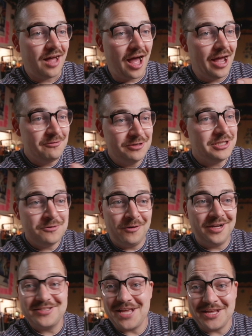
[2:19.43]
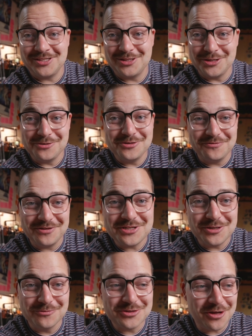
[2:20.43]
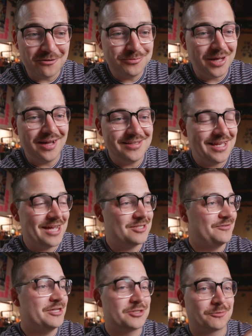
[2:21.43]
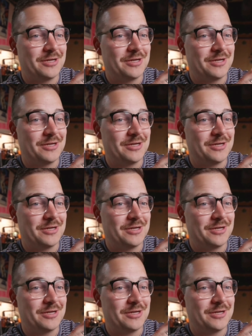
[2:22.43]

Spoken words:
I really want to test the new DaVinci Resolve podcast feature.